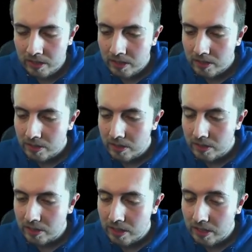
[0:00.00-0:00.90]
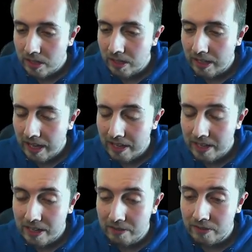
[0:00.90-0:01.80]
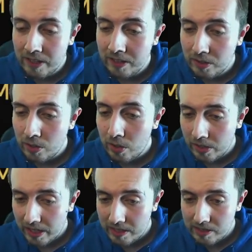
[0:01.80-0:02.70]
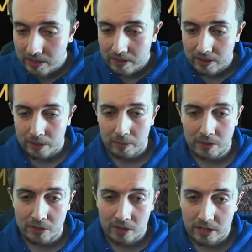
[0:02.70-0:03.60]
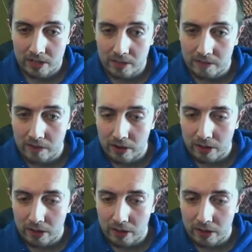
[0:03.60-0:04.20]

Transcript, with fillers: it's got Kaka and Fernando Torres. Riker, so very,